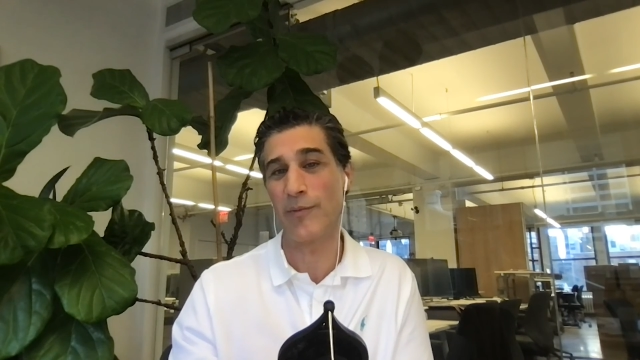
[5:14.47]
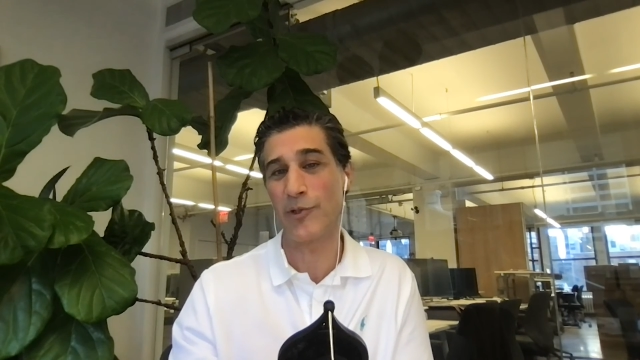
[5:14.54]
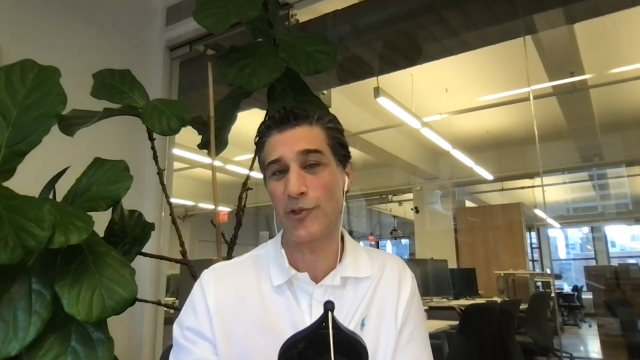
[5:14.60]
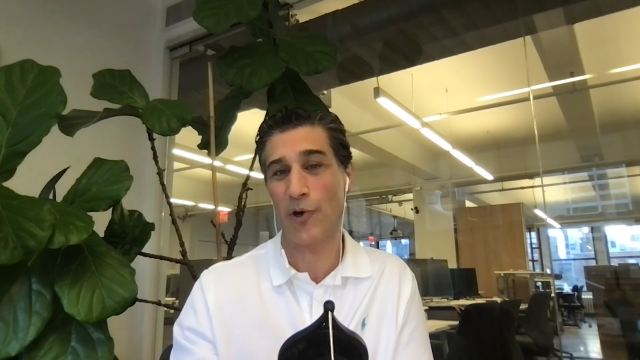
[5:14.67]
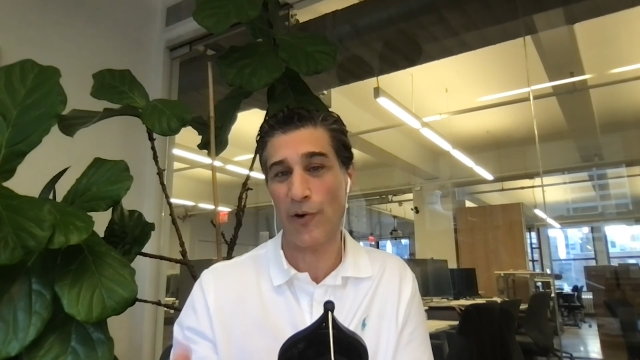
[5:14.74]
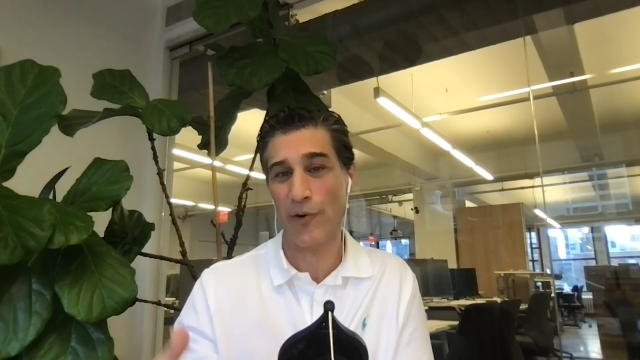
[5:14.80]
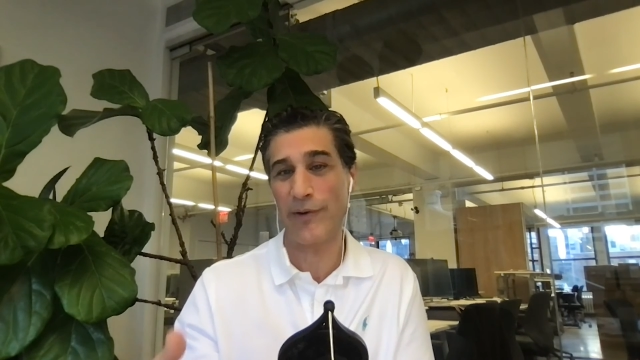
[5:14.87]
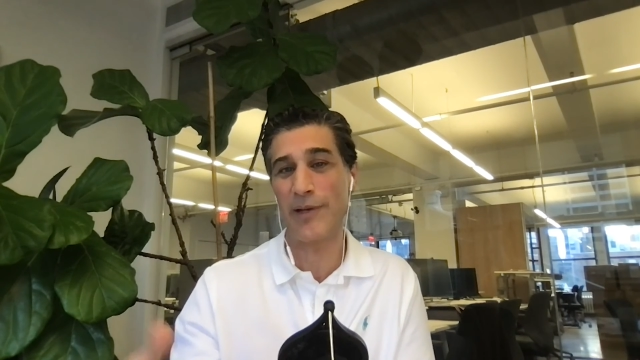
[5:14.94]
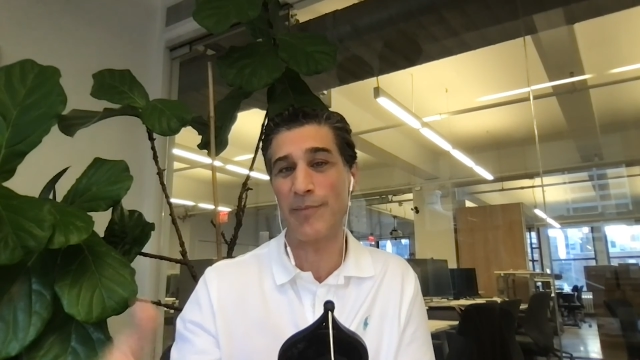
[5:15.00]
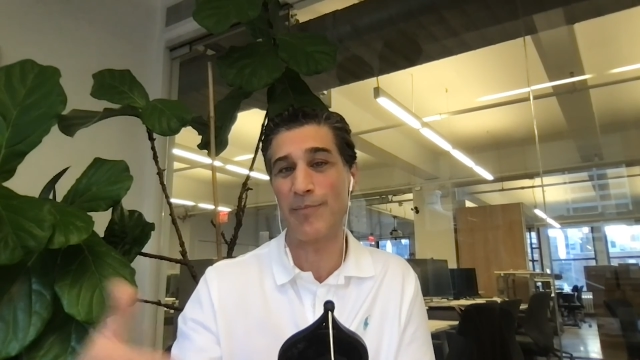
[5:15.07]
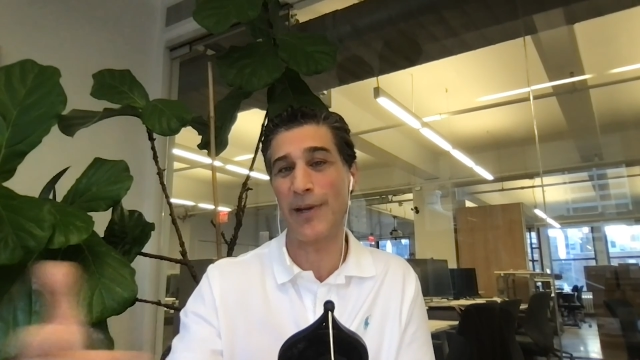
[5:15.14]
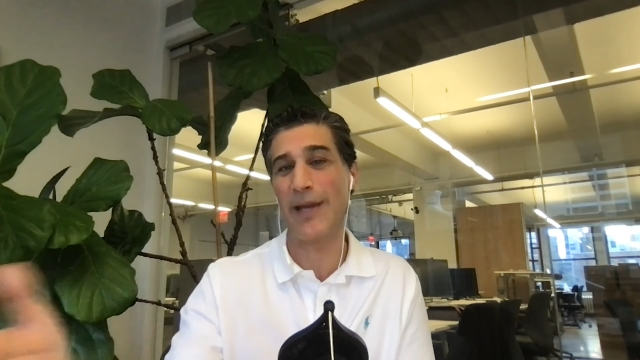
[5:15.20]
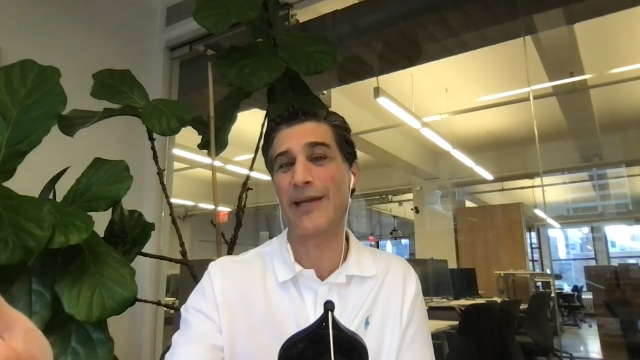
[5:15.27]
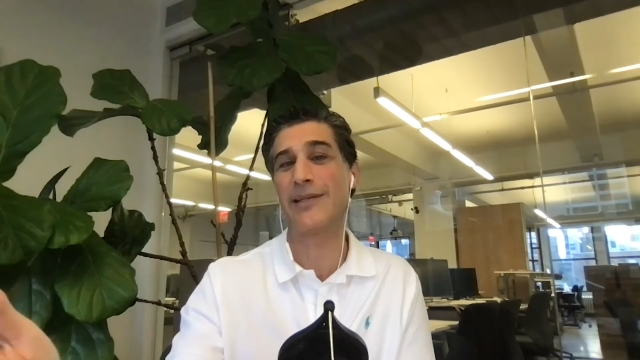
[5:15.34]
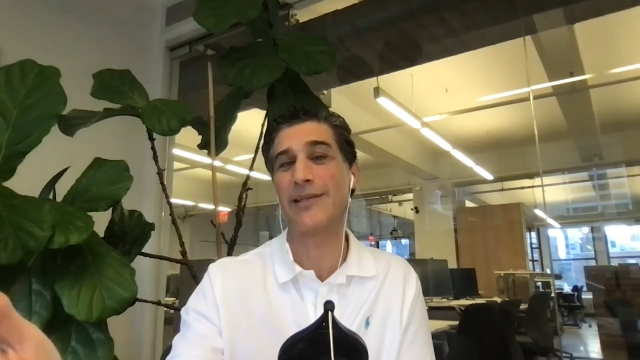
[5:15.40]
was already
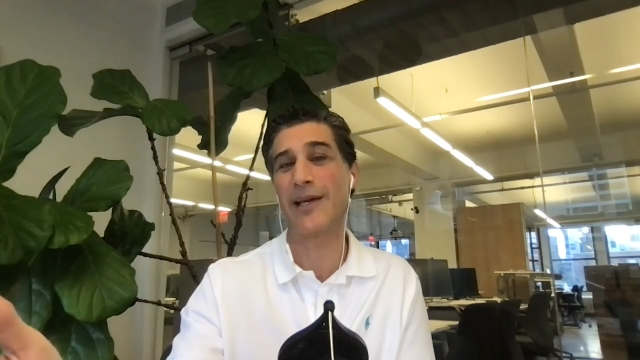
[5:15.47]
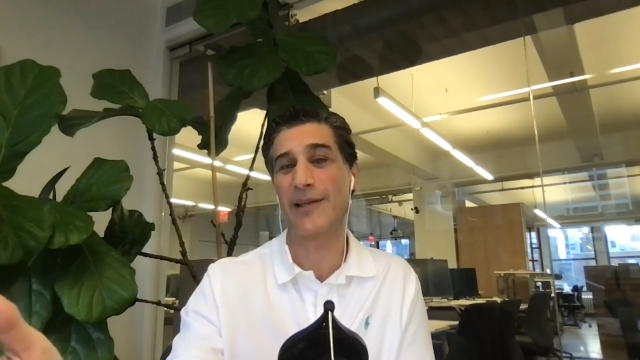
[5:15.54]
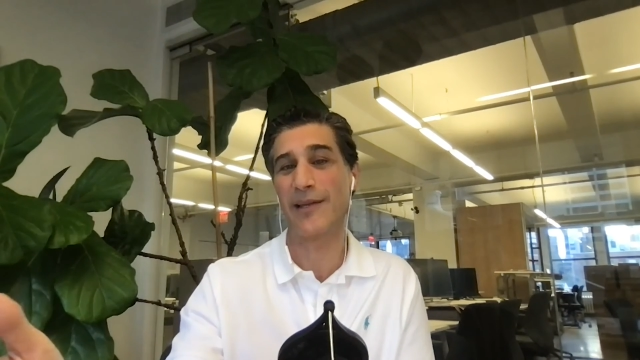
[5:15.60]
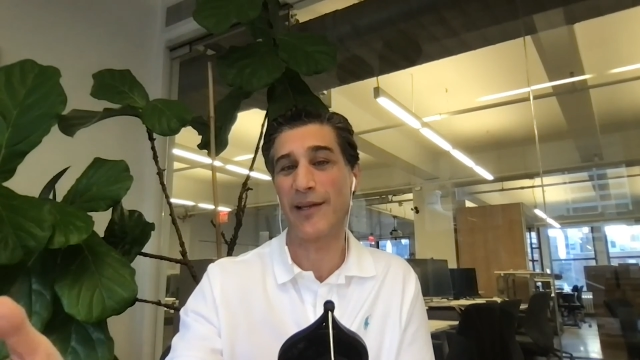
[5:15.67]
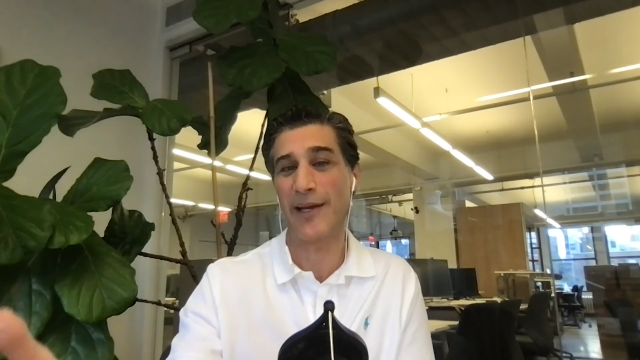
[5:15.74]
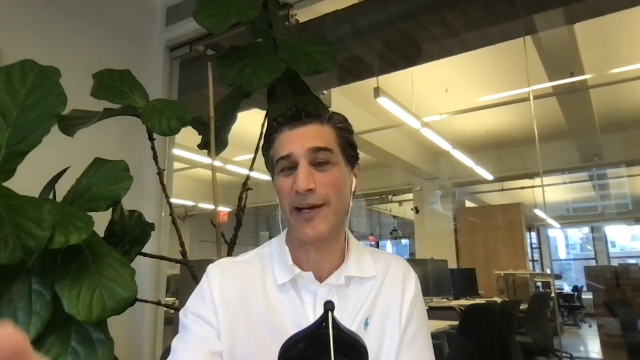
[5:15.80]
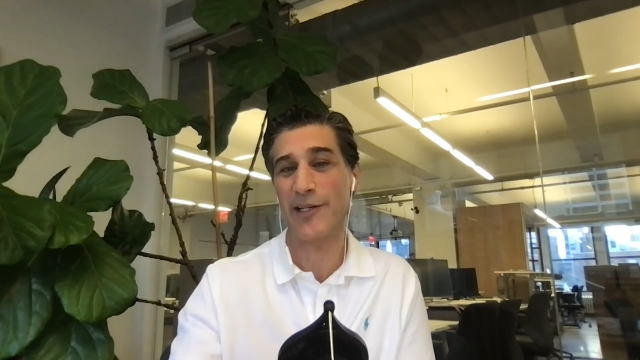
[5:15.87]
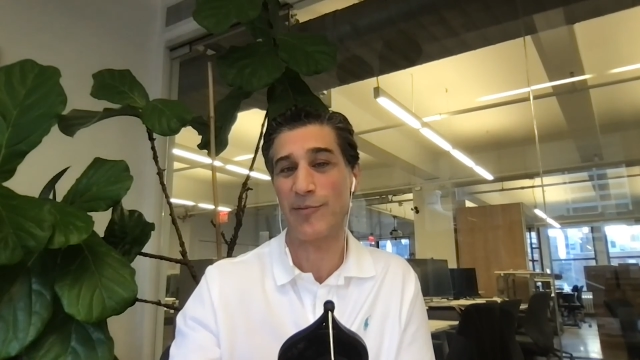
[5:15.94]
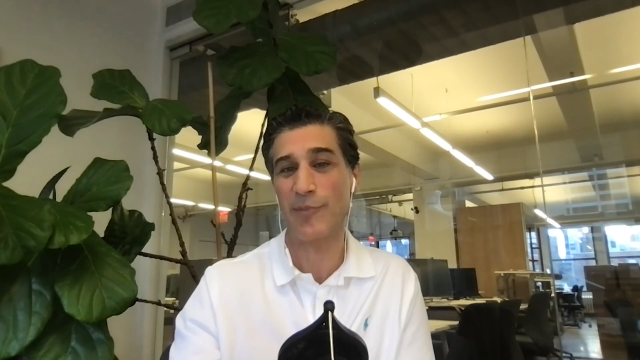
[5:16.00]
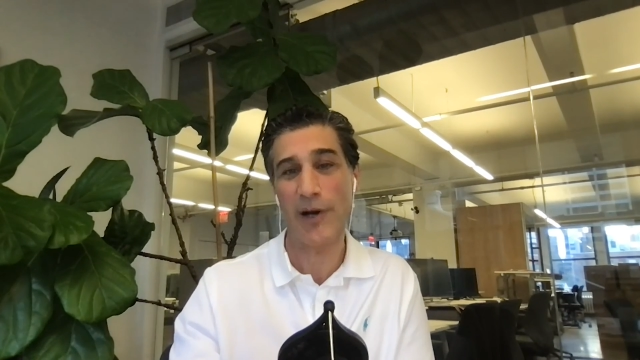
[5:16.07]
baked in the next